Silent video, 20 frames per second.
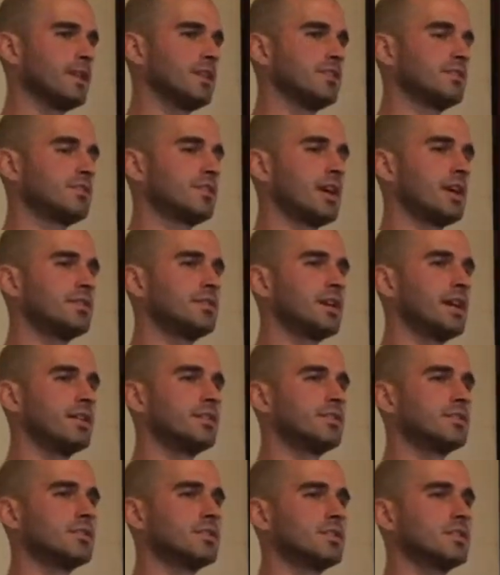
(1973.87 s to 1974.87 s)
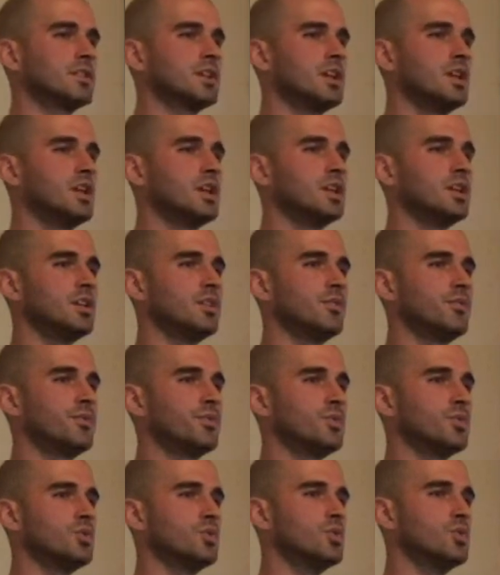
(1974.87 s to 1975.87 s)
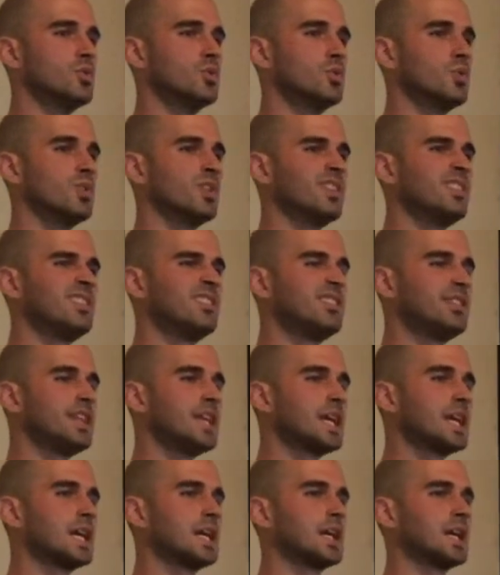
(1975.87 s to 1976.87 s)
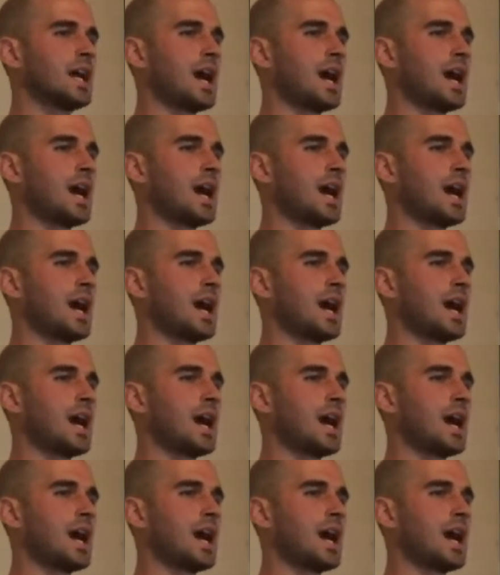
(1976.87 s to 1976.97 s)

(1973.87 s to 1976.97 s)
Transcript: He said that uh, if you stick